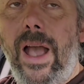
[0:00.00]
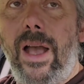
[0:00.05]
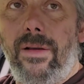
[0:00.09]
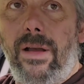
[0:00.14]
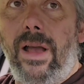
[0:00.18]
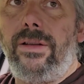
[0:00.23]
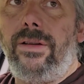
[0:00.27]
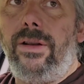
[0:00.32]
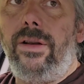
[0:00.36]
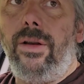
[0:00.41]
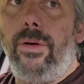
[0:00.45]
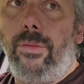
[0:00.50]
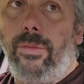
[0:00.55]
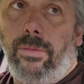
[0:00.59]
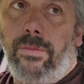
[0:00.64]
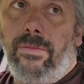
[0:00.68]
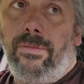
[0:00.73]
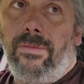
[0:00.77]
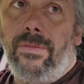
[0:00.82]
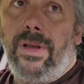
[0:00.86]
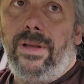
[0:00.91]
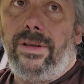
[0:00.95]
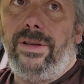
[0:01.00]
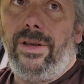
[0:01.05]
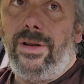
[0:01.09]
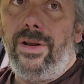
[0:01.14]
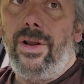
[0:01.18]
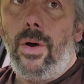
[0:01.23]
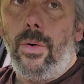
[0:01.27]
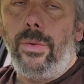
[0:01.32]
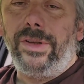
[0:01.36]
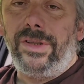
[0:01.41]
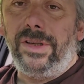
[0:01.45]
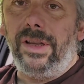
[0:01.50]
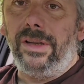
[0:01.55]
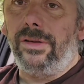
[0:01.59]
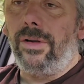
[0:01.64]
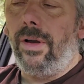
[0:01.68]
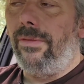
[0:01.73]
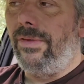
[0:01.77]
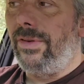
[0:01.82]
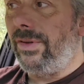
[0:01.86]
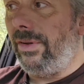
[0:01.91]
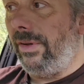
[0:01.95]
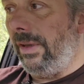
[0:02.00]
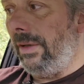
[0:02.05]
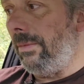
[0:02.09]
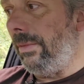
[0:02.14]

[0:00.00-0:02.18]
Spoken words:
And you know it's it, obviously,